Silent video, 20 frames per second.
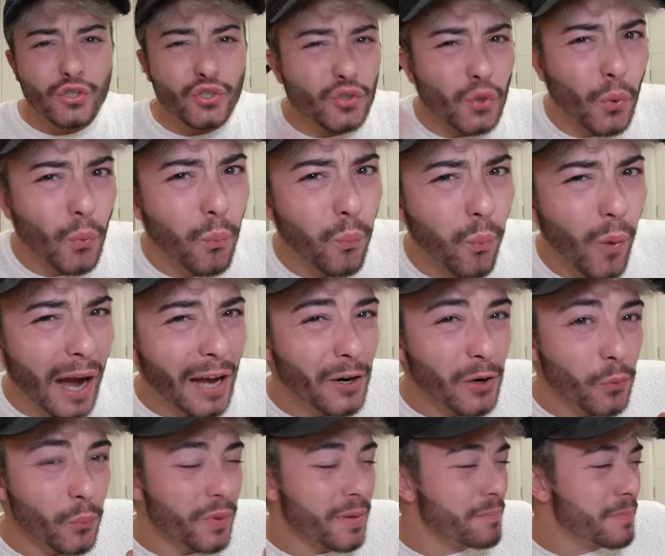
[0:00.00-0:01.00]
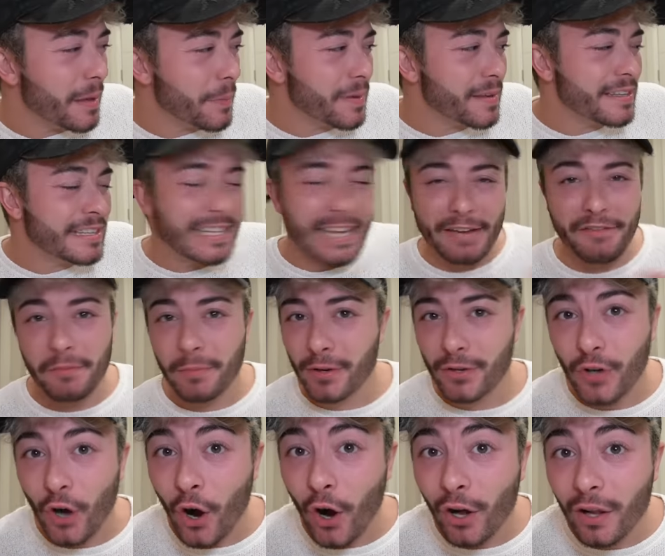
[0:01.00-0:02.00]
So why don't we maybe give him a
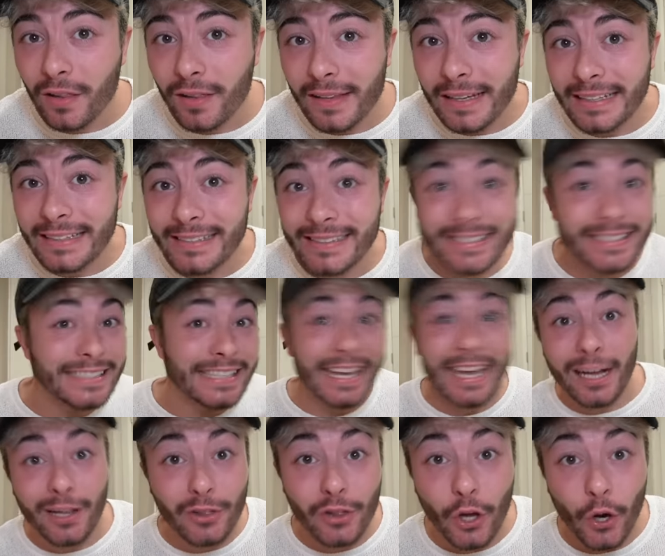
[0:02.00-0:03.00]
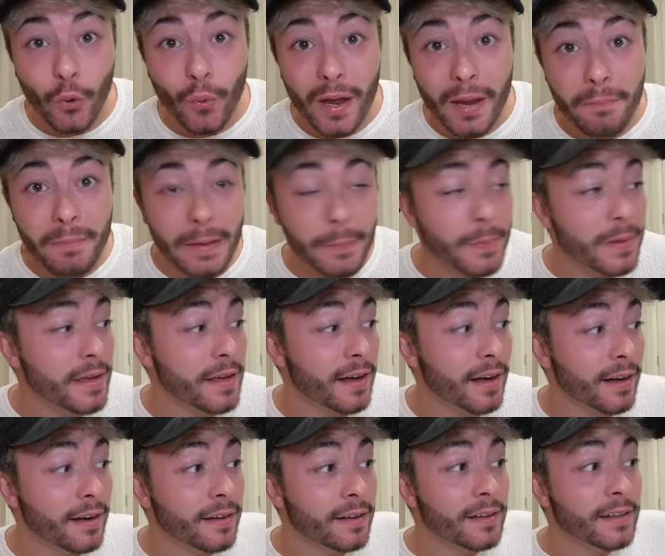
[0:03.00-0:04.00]
call and say hello and maybe
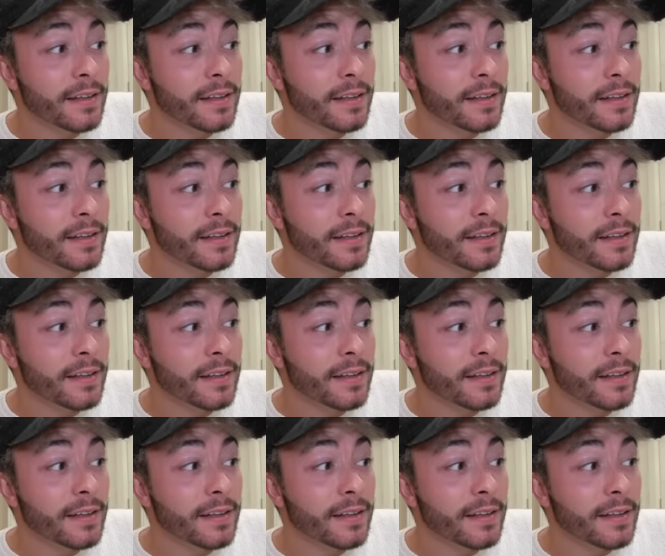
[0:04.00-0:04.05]
uh,